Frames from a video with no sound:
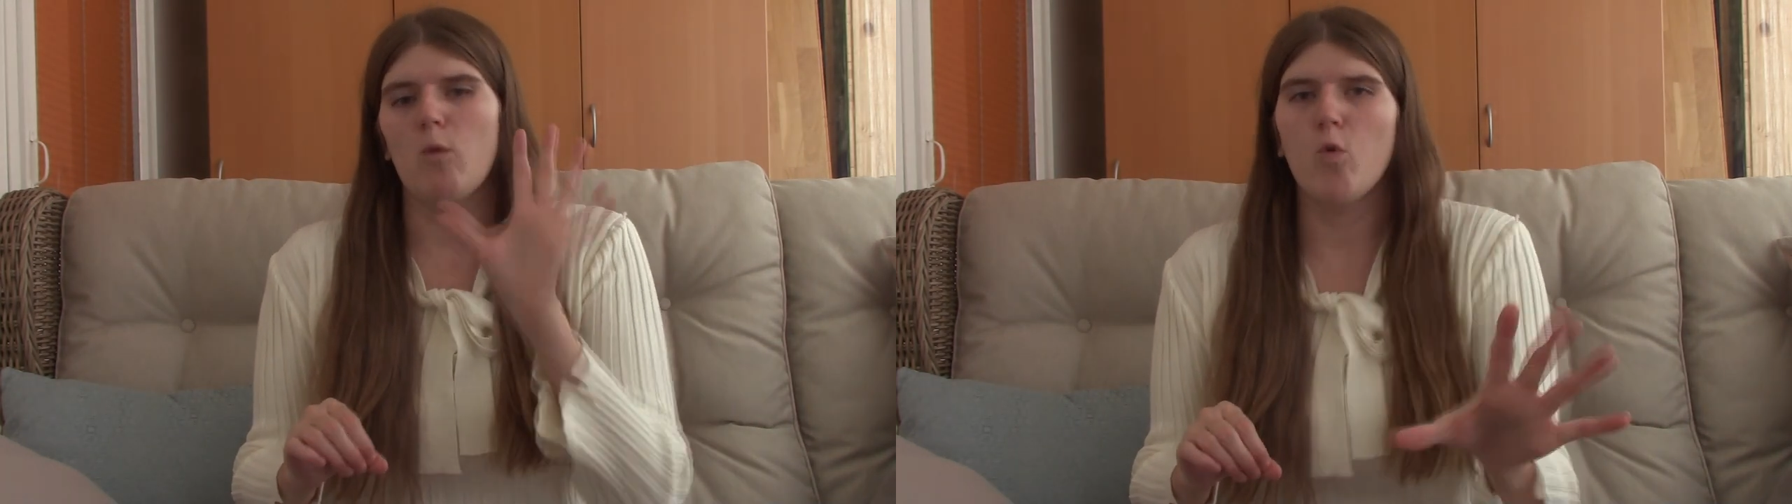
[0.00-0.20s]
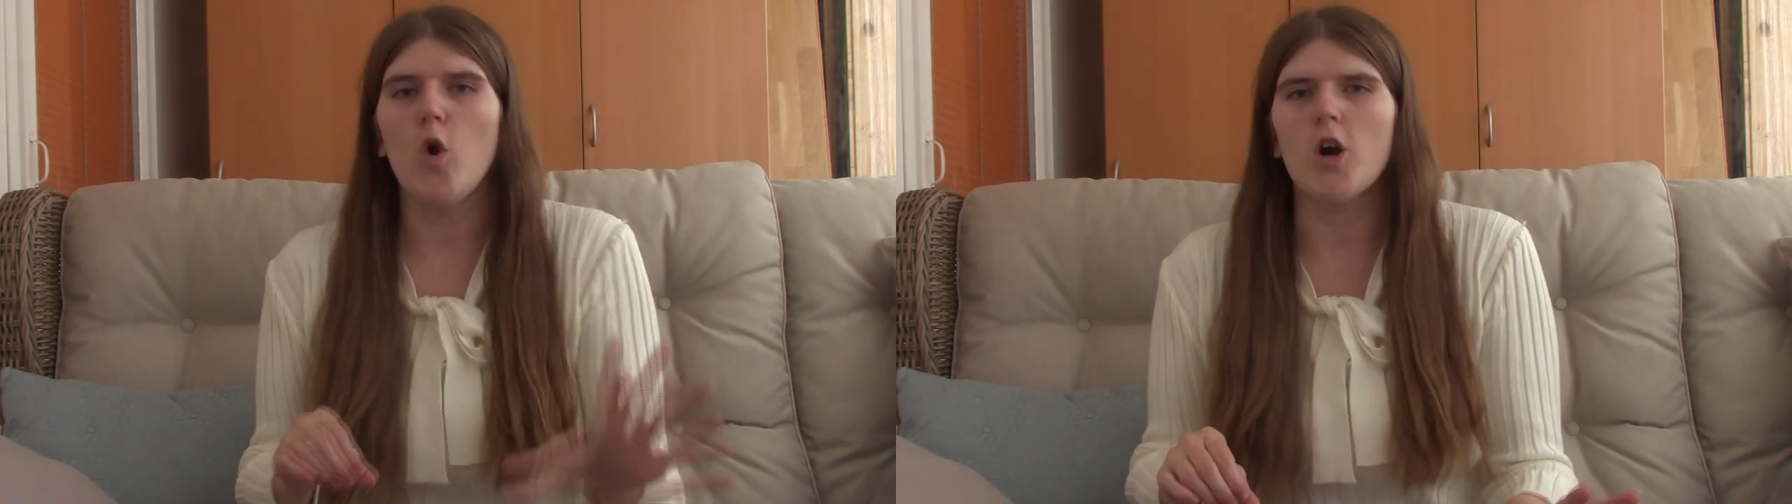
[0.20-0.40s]

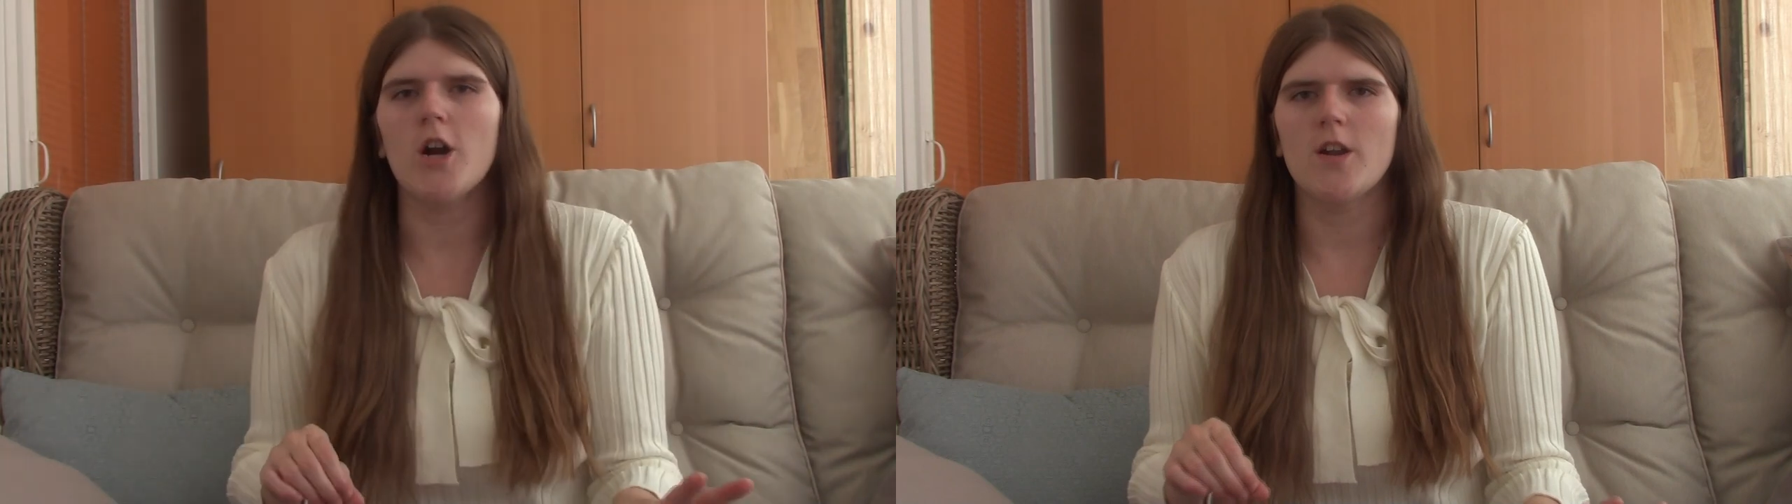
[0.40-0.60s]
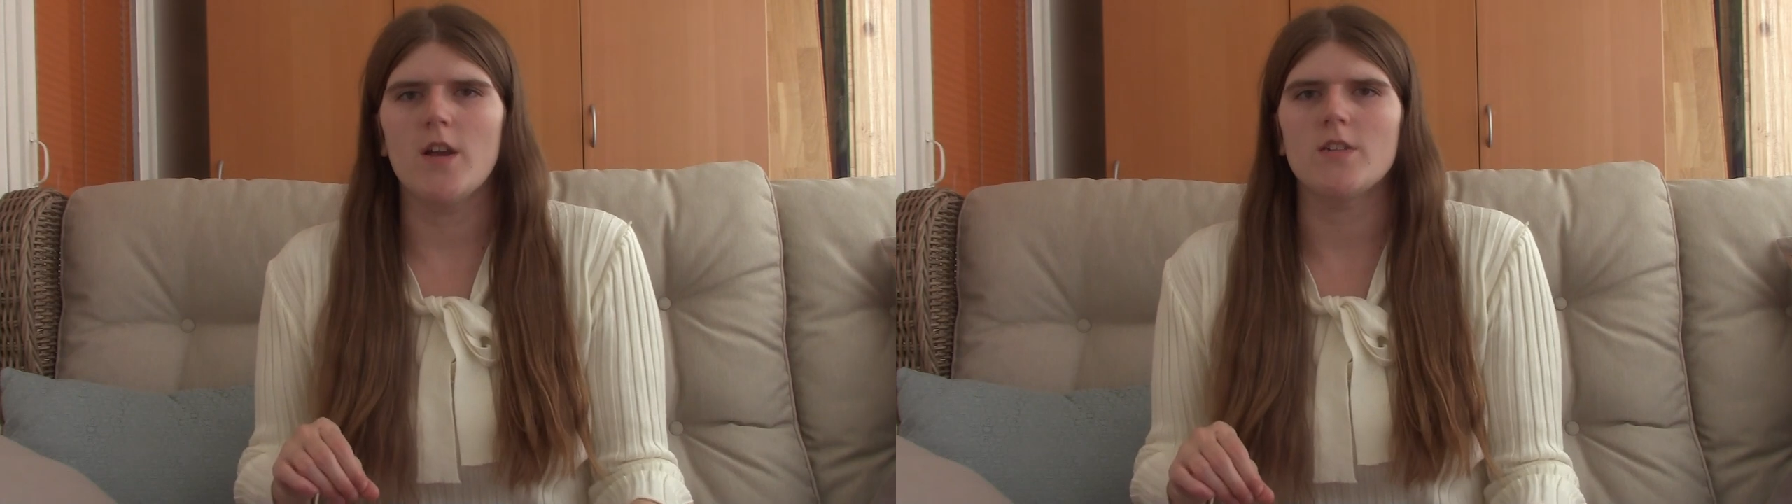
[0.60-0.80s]

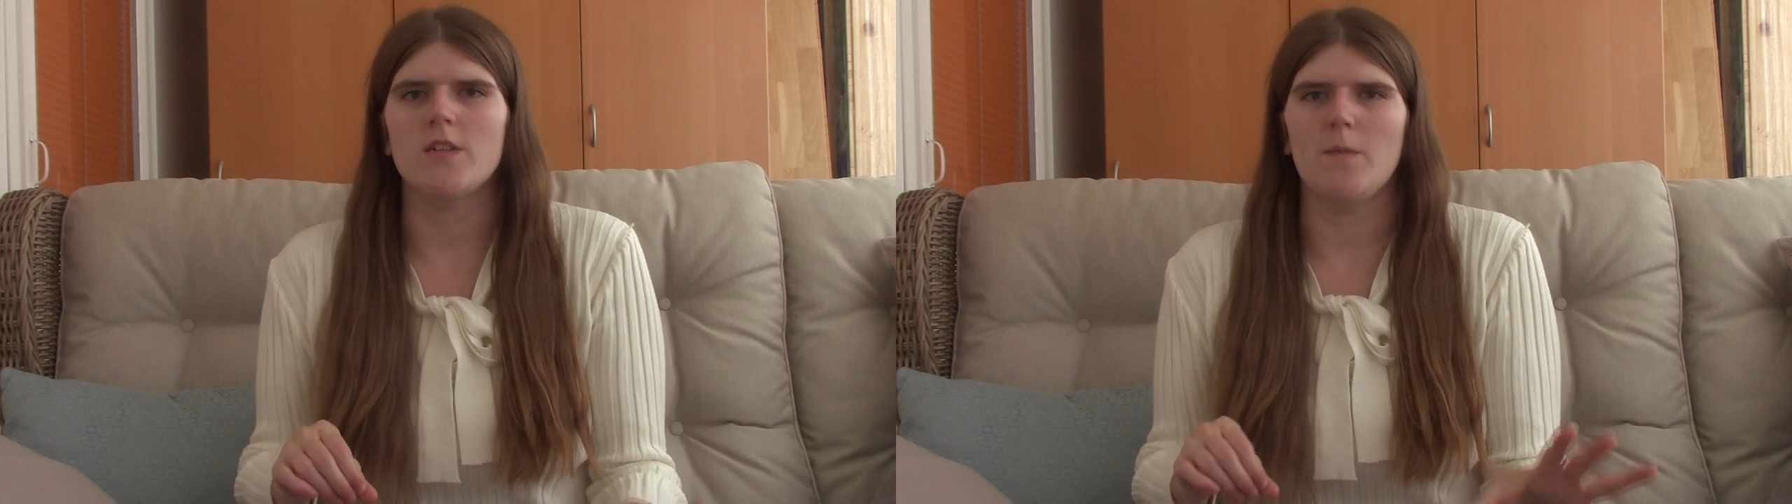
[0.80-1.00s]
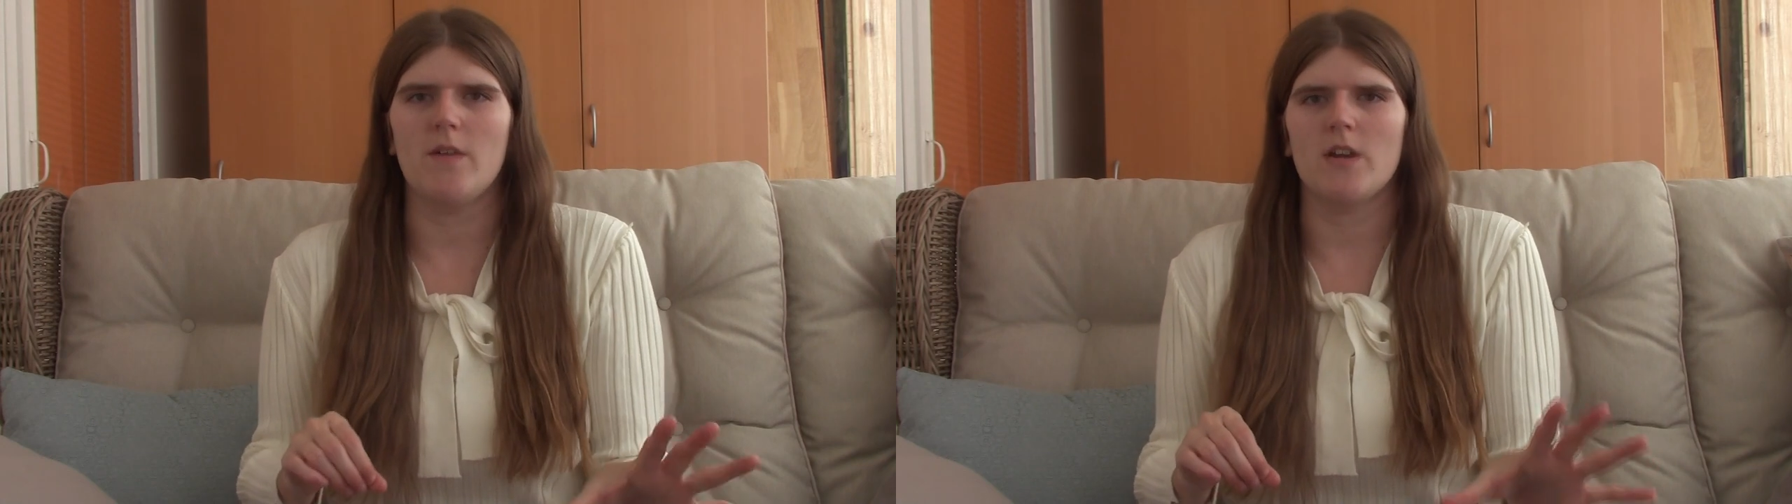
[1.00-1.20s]
worn
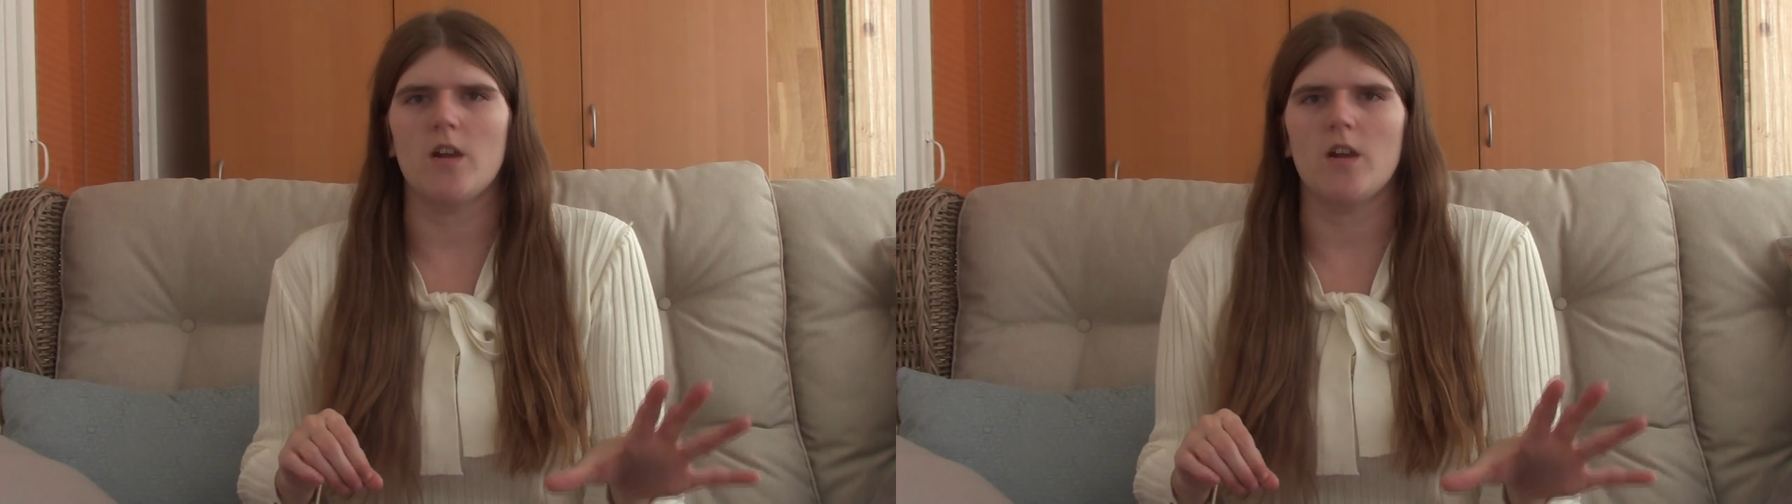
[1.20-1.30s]
some of the